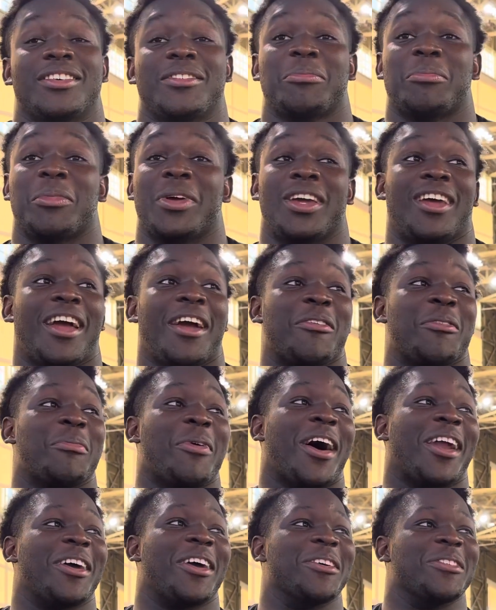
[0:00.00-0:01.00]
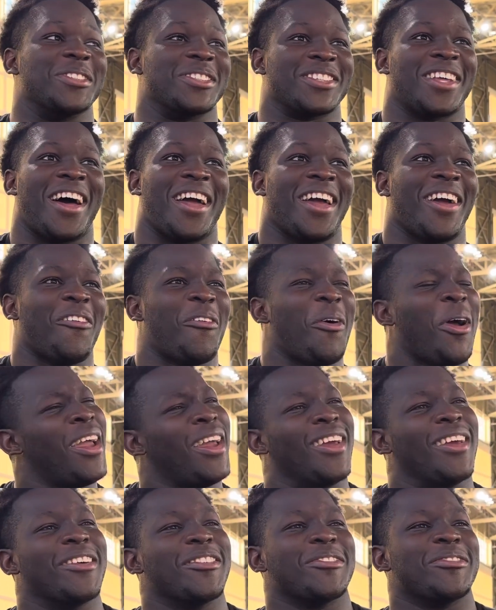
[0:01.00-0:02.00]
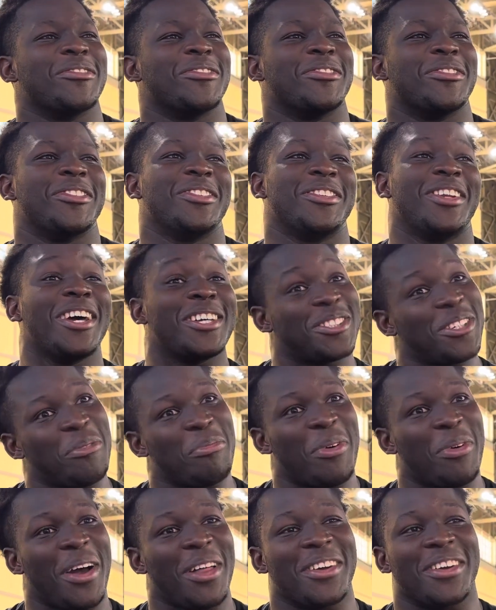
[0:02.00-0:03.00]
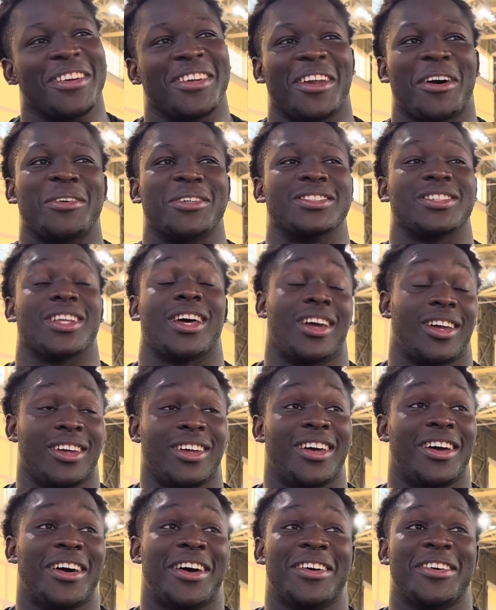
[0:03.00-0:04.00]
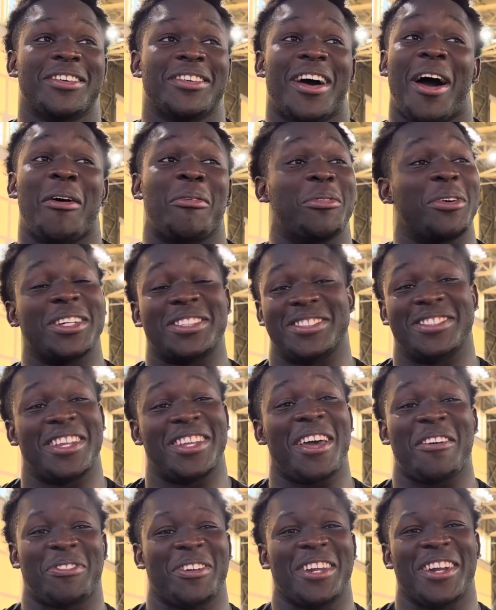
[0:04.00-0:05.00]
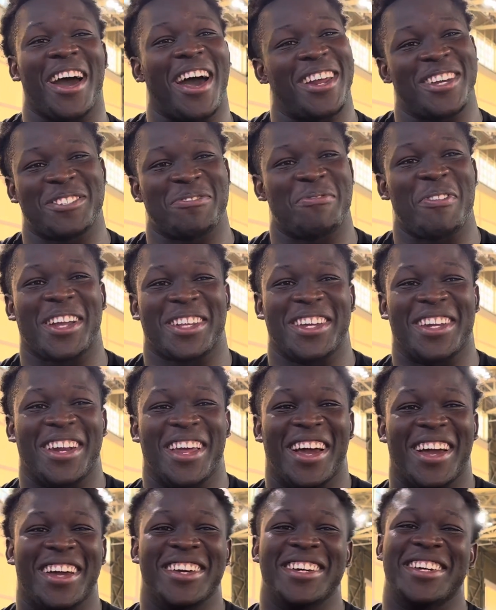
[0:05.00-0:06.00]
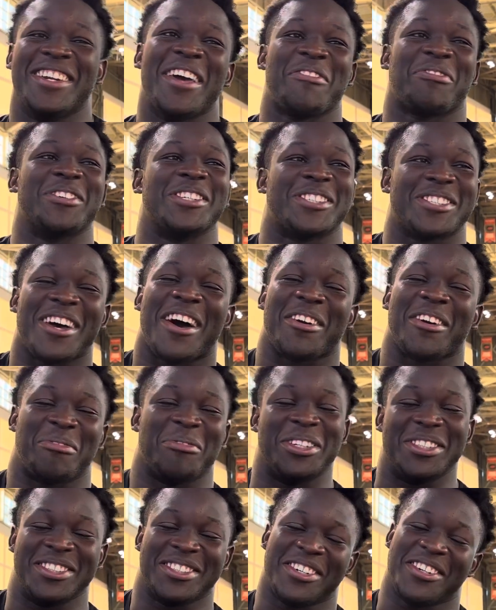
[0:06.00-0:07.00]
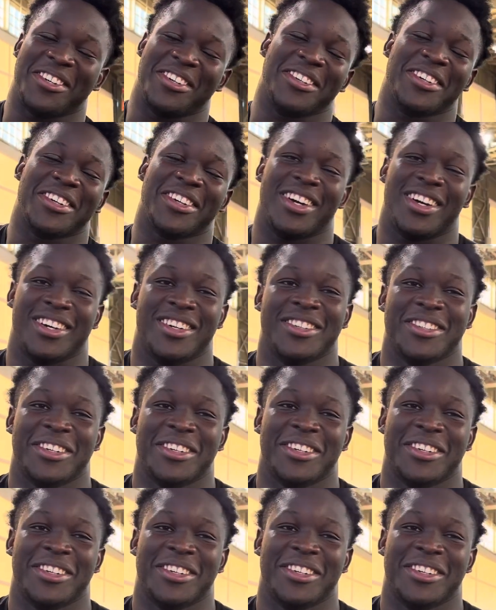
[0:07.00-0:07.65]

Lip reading: I mean, everybody was like, wait, that's your brother. And I was like, yeah. I was definitely not expecting that. It definitely shocked me. So, yeah.